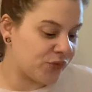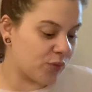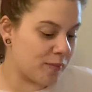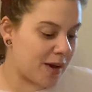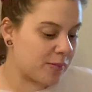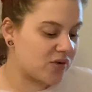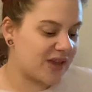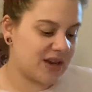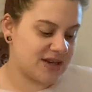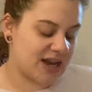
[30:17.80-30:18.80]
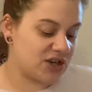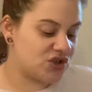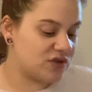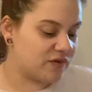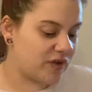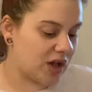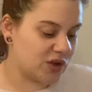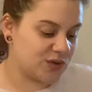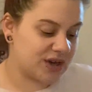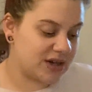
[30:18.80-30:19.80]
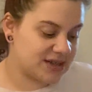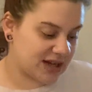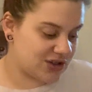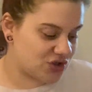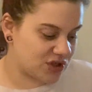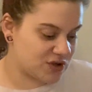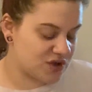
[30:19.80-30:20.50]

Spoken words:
Remember that intention follows attention,